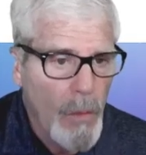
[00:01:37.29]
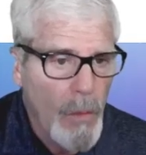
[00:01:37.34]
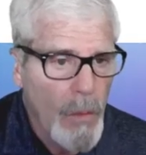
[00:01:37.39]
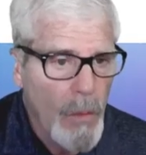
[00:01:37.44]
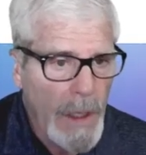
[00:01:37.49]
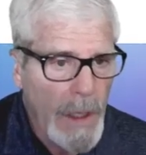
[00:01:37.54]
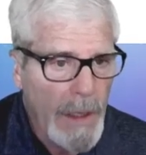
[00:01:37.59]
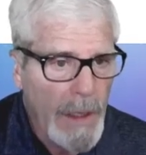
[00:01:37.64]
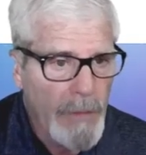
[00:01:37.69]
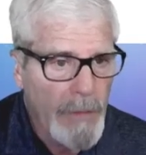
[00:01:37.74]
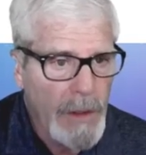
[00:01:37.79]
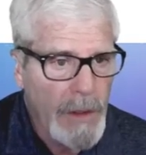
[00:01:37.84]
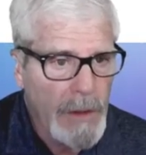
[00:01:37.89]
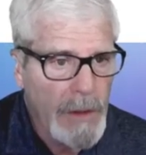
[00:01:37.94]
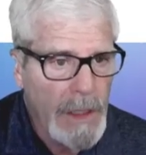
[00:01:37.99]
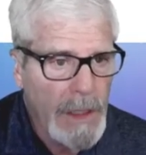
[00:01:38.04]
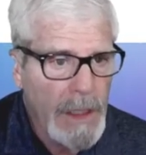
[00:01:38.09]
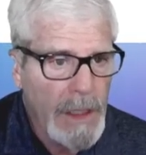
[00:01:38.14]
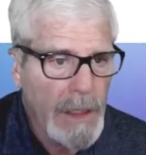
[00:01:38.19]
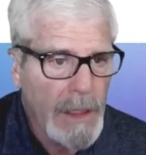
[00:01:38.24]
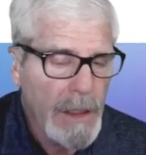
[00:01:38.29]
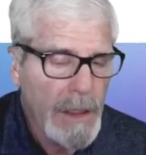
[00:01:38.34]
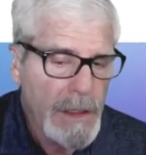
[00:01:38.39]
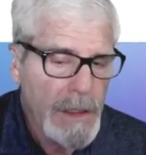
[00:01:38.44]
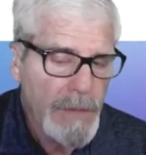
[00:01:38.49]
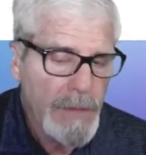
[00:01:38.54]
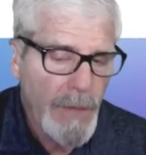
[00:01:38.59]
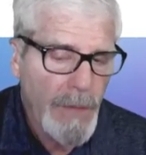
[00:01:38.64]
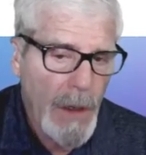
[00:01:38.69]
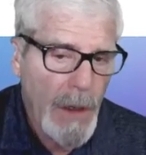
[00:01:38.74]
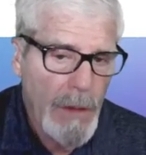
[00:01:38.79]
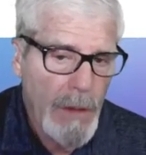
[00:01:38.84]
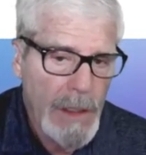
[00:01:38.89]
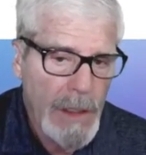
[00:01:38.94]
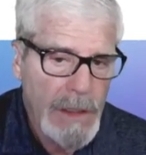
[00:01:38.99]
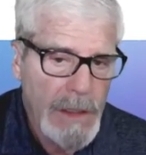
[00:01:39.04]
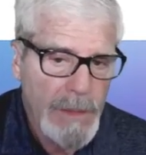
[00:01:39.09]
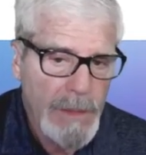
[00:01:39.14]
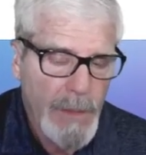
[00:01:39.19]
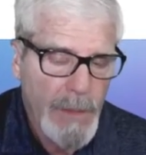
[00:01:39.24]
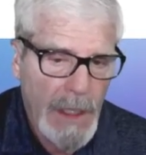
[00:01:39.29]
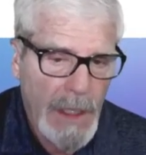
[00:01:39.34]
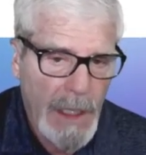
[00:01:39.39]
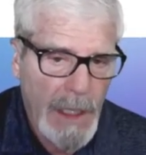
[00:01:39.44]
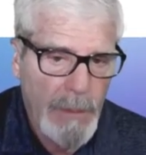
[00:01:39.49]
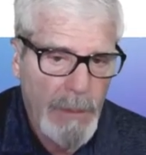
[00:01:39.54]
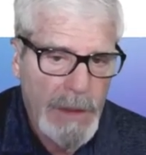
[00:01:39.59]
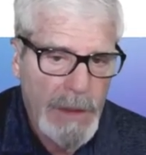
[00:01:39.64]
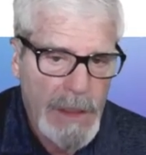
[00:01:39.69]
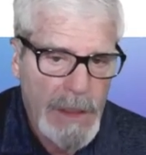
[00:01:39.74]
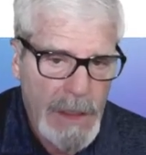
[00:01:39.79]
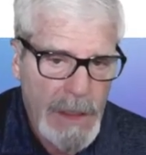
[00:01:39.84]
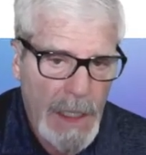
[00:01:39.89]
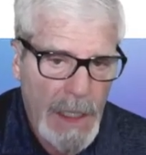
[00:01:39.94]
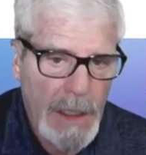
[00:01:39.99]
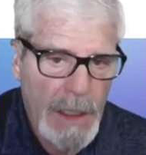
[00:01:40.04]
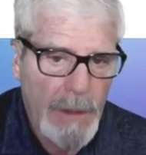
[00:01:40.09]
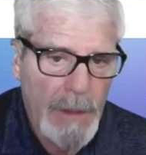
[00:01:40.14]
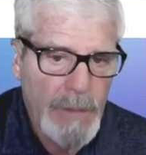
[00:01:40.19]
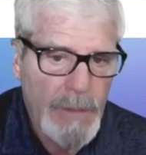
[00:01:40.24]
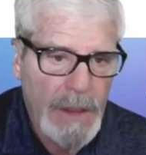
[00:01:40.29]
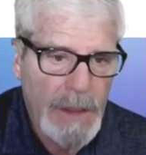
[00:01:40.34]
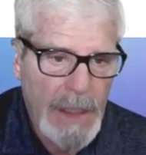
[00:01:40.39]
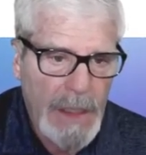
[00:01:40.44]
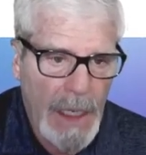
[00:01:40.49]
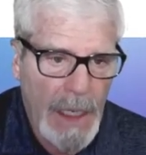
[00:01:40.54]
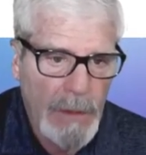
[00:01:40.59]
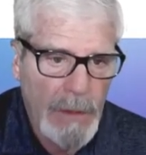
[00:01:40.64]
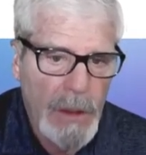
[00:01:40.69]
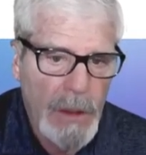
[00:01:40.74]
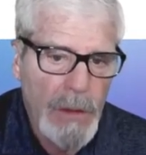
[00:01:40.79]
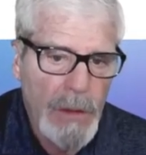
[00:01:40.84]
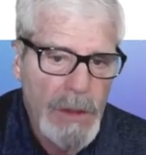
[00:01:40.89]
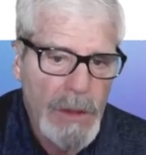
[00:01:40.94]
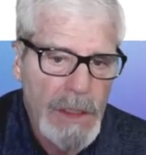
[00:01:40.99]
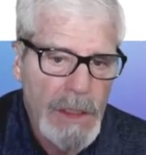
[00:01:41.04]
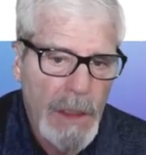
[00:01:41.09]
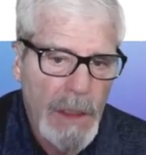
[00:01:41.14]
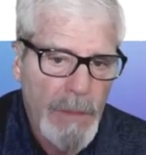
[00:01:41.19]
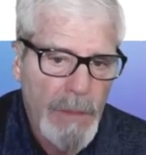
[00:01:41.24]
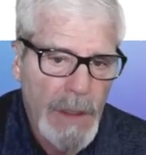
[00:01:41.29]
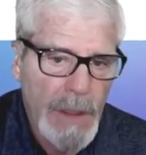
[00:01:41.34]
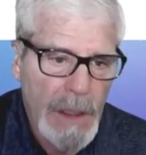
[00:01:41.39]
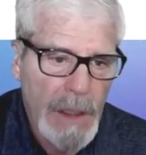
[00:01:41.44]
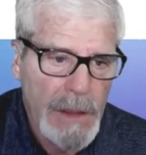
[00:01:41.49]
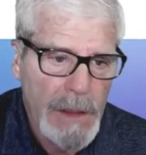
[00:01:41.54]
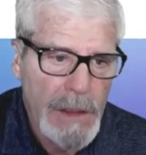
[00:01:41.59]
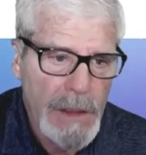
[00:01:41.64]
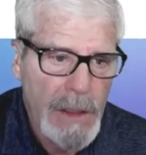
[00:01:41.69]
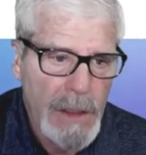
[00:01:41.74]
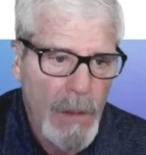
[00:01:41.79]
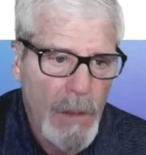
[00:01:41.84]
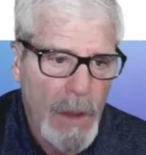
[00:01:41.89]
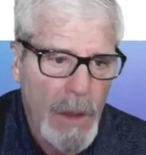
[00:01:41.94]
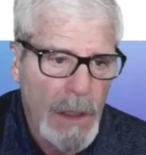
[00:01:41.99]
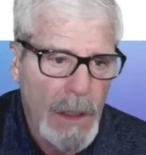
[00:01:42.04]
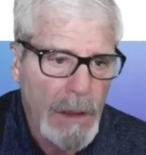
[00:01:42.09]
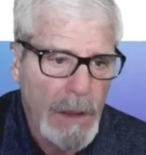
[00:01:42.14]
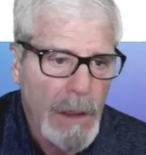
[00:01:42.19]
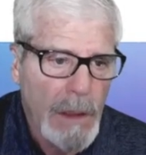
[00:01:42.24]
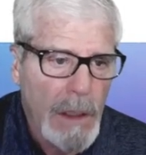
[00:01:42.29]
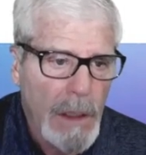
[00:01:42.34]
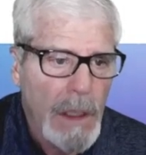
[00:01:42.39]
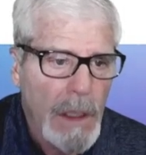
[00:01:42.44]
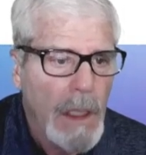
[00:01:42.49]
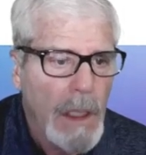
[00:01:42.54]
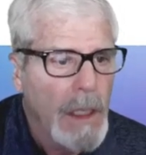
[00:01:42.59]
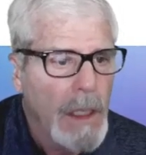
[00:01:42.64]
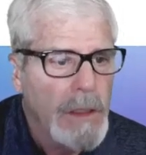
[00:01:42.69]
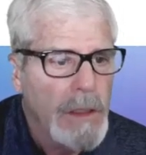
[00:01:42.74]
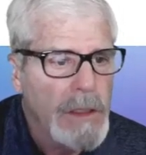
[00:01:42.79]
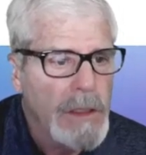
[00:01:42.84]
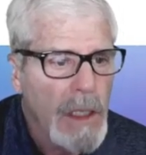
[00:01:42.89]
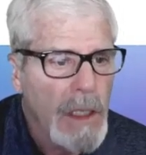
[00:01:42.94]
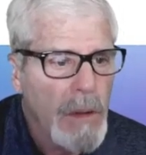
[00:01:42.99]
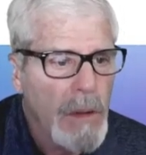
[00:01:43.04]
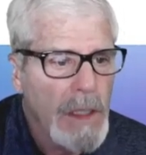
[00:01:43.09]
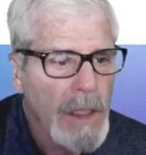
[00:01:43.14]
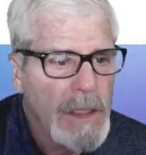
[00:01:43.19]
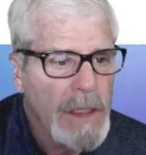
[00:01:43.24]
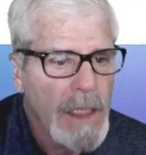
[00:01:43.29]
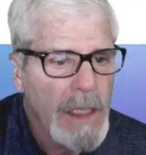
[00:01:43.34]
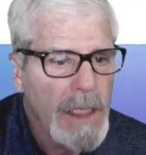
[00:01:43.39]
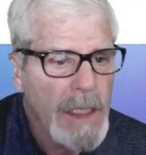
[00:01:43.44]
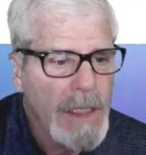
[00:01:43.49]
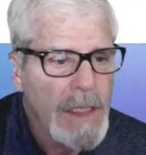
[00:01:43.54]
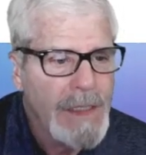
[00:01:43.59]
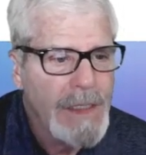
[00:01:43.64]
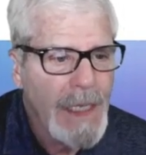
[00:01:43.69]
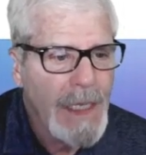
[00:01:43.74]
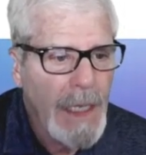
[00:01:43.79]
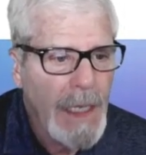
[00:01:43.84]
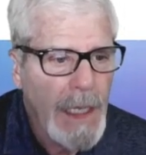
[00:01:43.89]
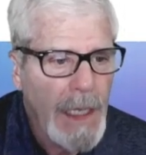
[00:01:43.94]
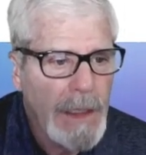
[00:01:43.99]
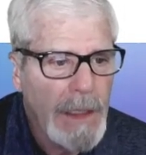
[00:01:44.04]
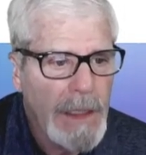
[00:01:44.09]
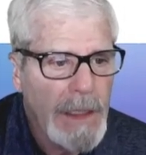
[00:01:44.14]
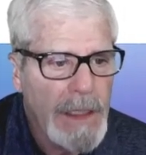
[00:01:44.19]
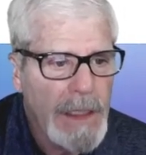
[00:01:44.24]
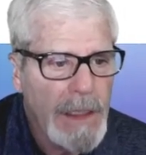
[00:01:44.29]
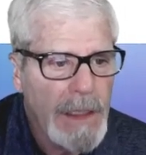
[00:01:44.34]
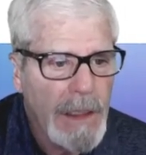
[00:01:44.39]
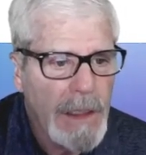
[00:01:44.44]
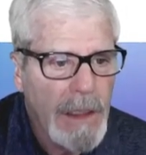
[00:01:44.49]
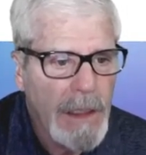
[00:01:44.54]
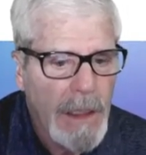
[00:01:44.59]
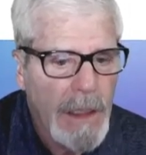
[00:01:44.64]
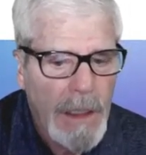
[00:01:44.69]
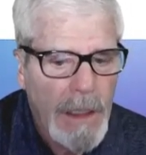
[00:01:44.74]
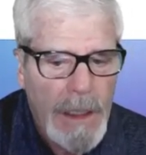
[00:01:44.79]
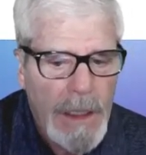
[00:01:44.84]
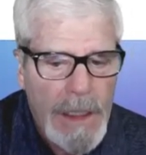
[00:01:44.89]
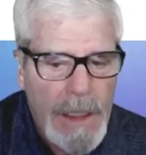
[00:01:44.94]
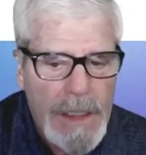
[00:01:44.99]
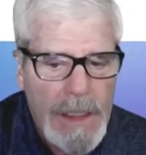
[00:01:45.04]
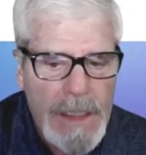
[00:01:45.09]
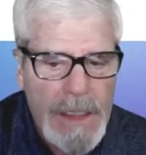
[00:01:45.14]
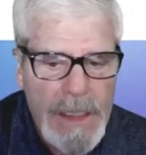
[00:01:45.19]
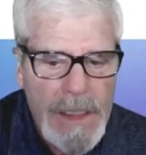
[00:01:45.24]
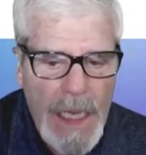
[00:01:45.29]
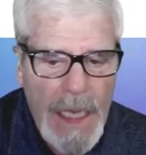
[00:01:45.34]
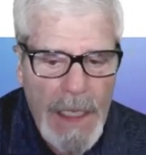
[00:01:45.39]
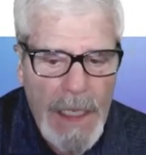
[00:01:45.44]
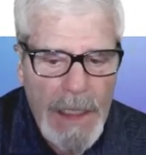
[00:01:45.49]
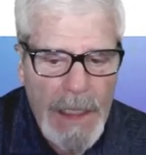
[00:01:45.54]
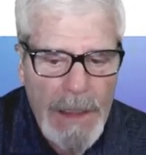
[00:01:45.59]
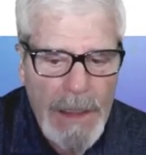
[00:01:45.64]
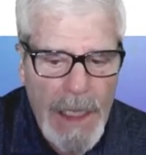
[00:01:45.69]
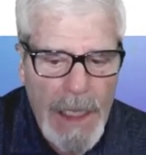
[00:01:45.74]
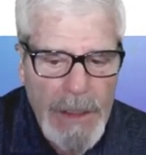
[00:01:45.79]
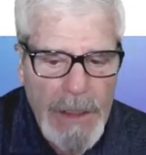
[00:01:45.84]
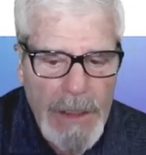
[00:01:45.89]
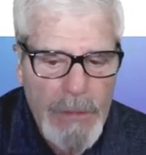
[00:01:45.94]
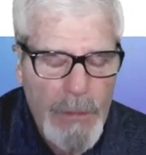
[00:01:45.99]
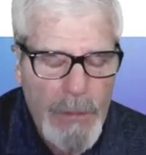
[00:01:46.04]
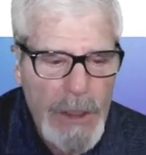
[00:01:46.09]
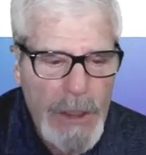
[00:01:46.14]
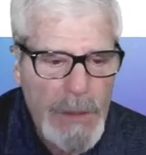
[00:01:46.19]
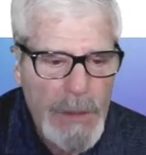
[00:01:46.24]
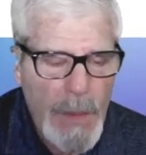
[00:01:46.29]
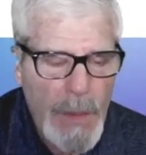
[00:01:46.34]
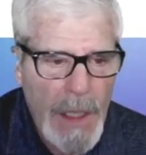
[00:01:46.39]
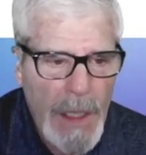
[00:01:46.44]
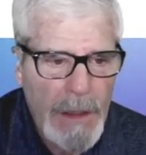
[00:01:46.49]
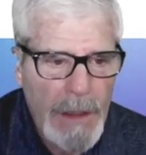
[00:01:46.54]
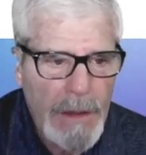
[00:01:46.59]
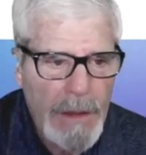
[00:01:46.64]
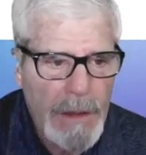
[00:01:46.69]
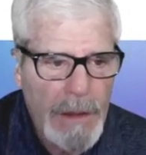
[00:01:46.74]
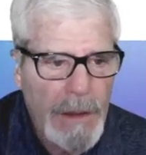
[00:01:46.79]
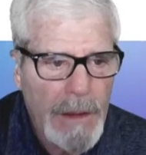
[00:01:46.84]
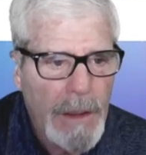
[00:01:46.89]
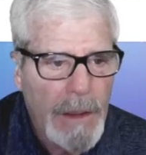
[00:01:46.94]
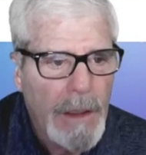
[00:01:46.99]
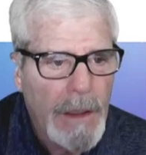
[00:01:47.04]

whatever you need as far as being able to sign up to download something and so on. So it's a handy site in that respect.